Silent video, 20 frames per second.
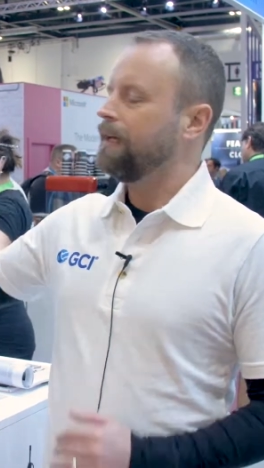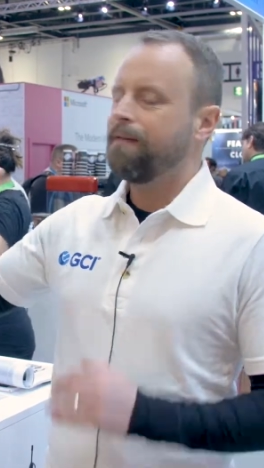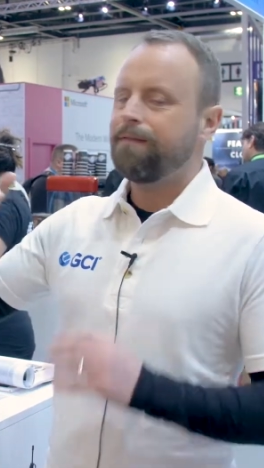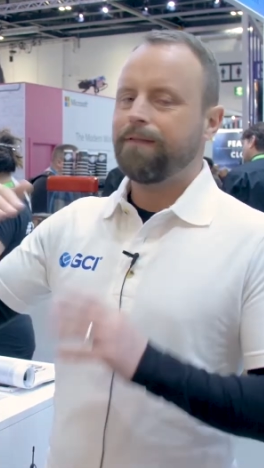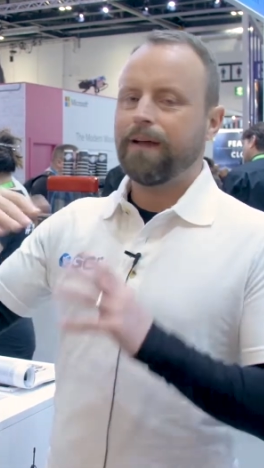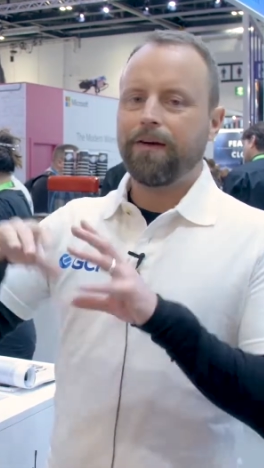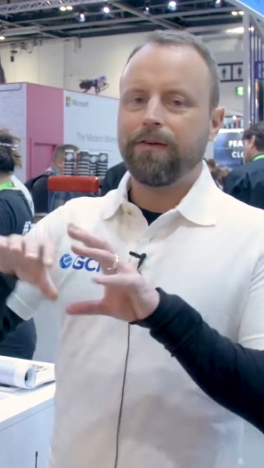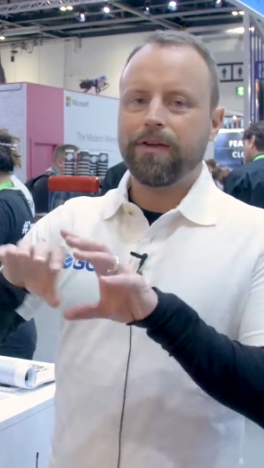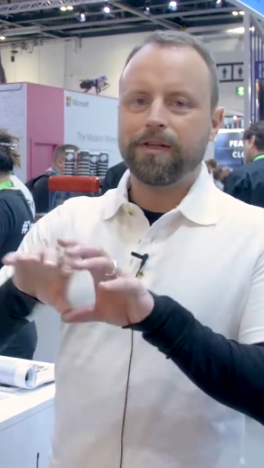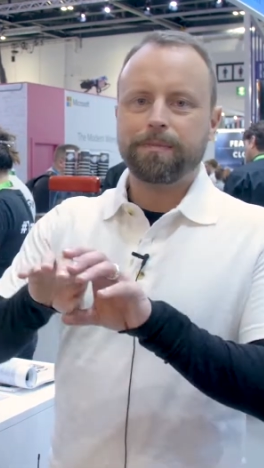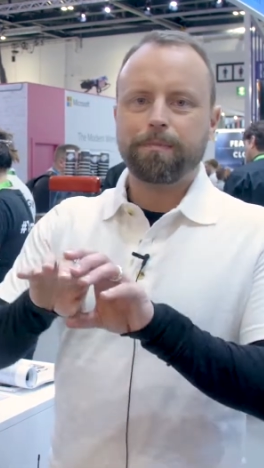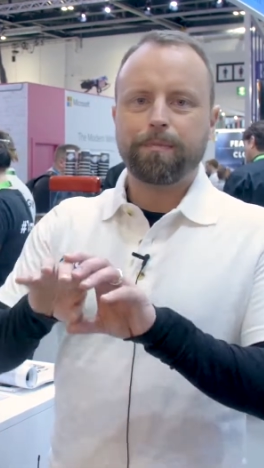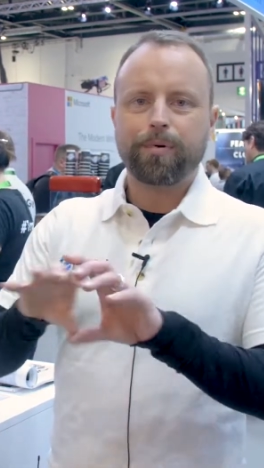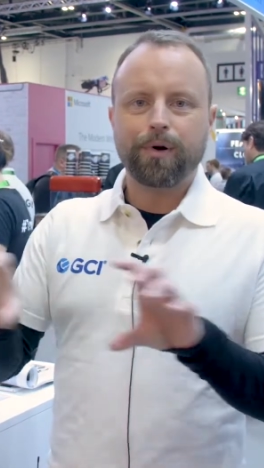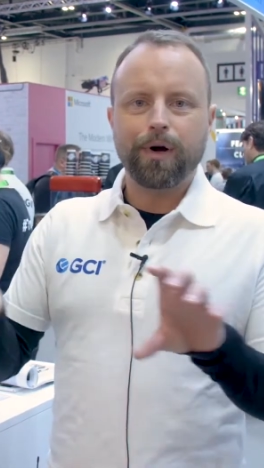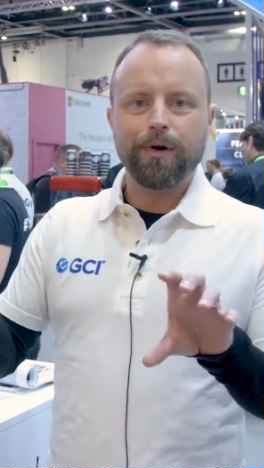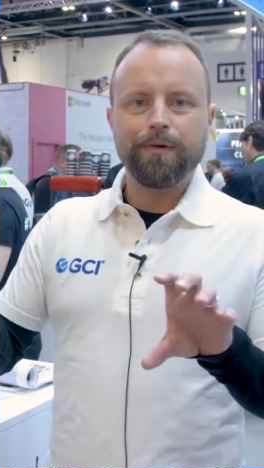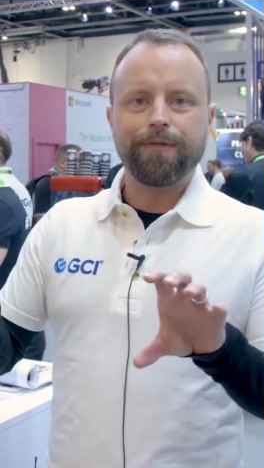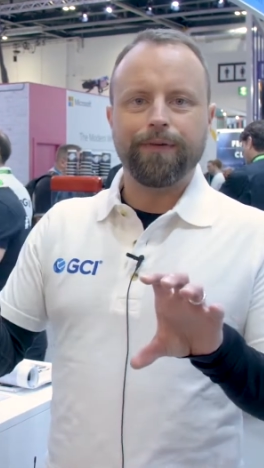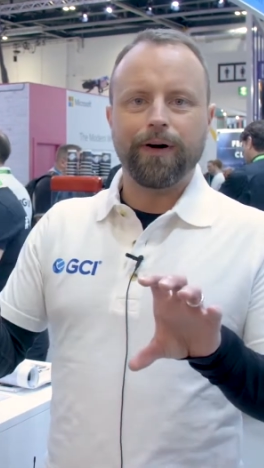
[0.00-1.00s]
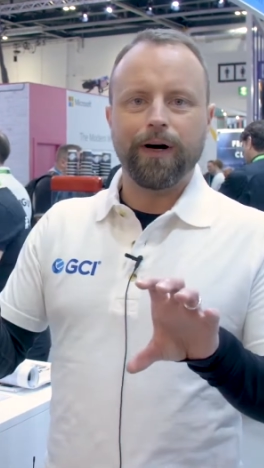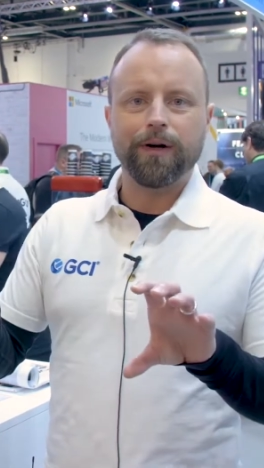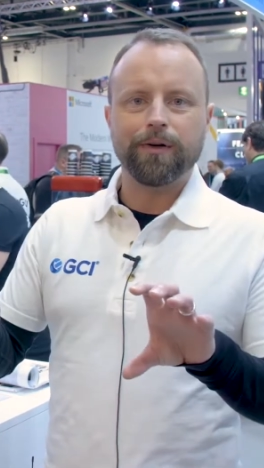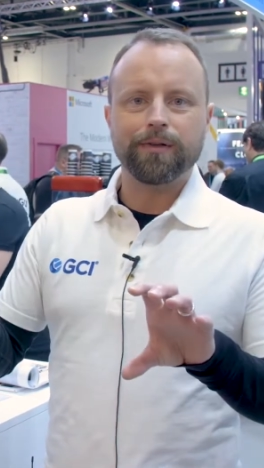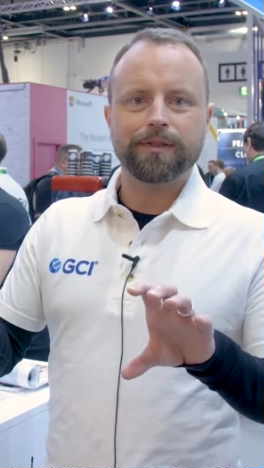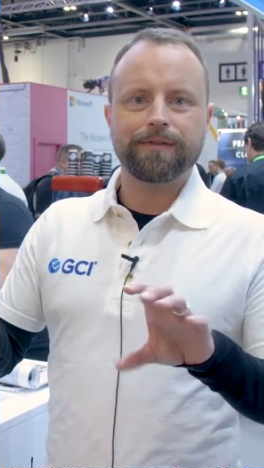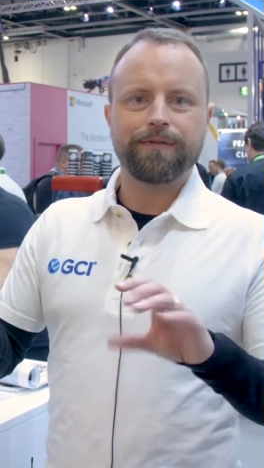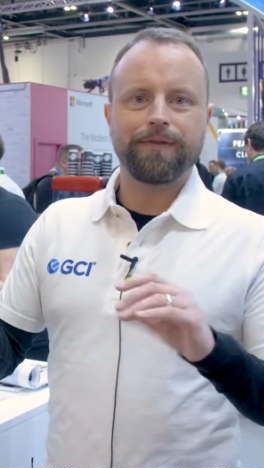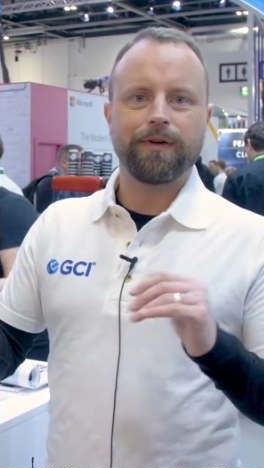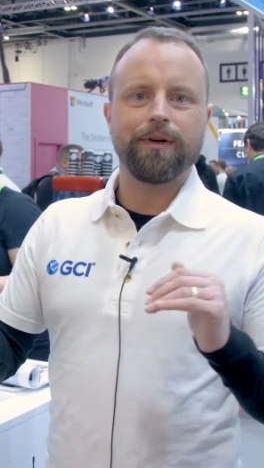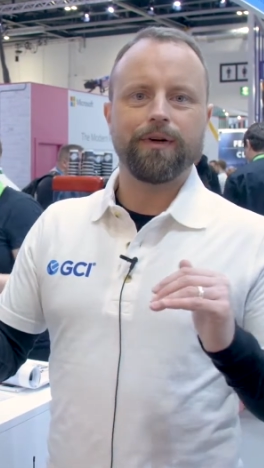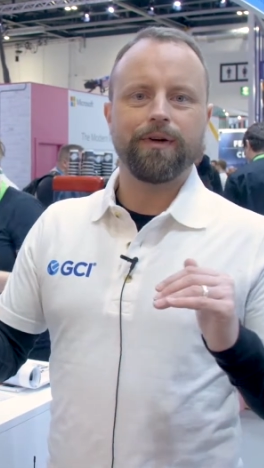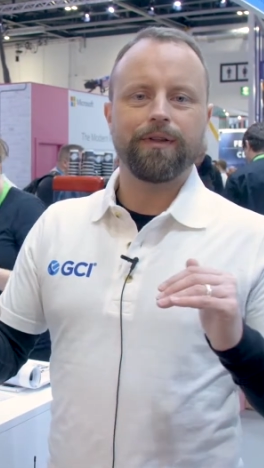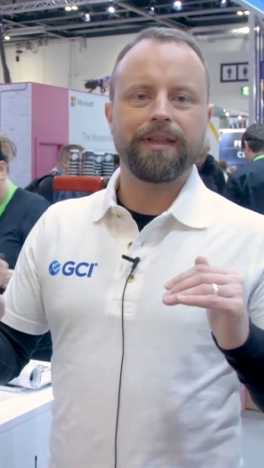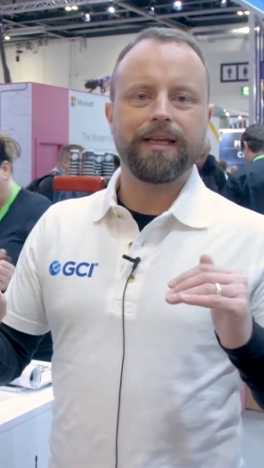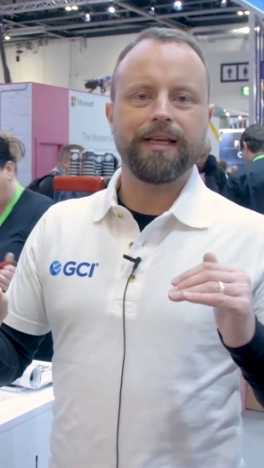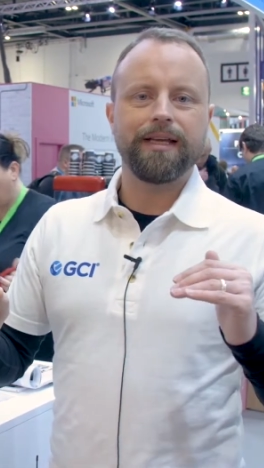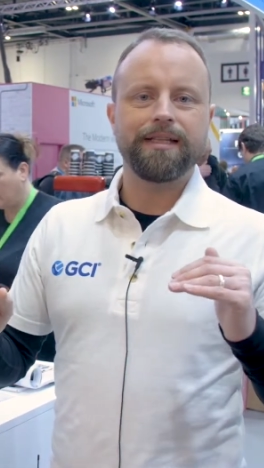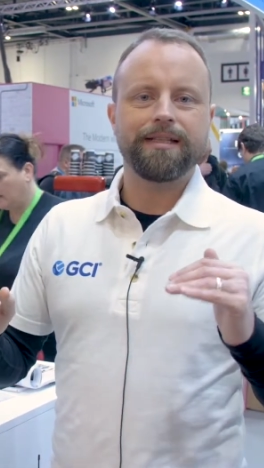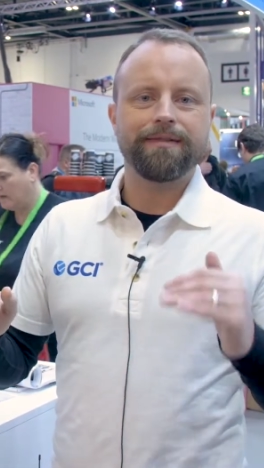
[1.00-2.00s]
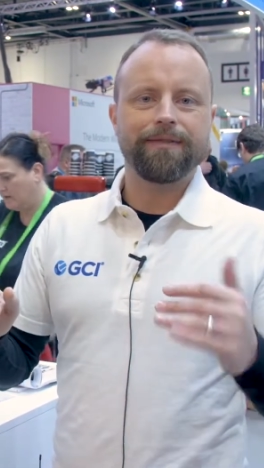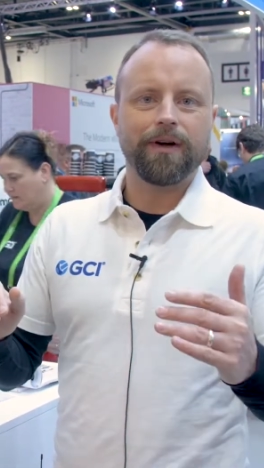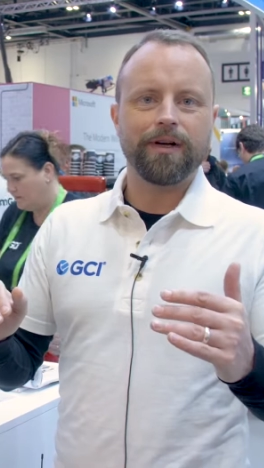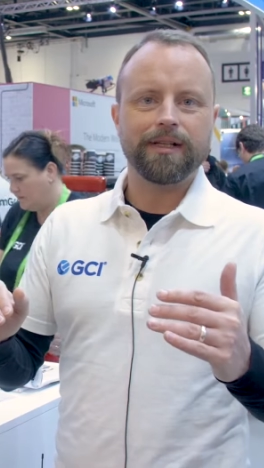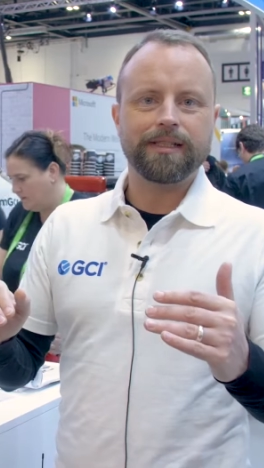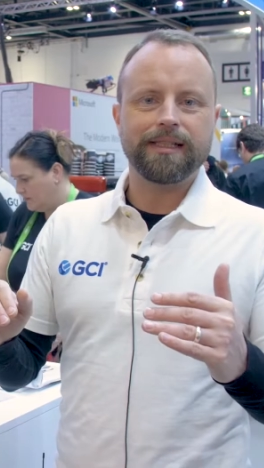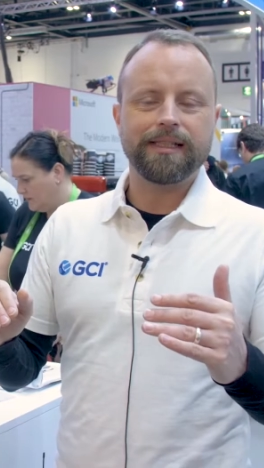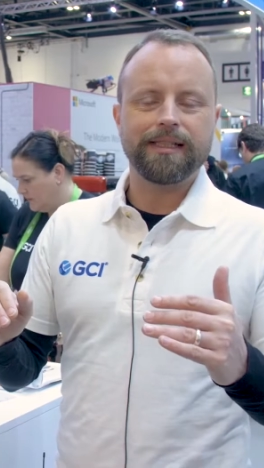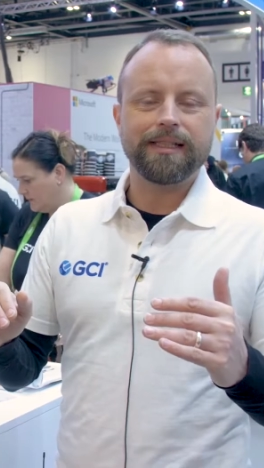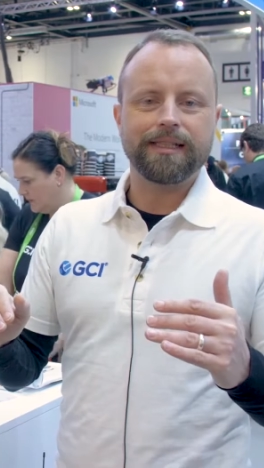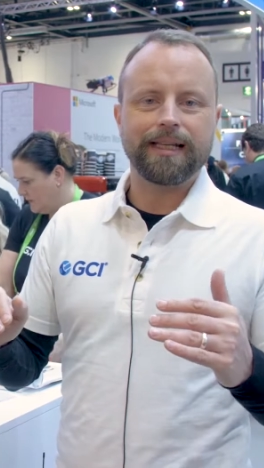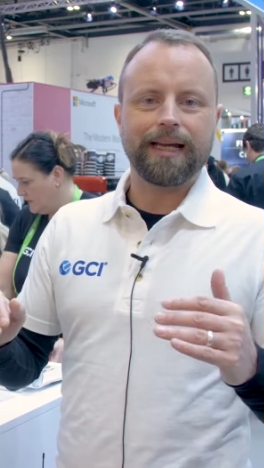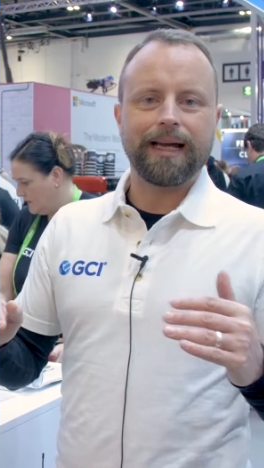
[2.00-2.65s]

various profiles for the devices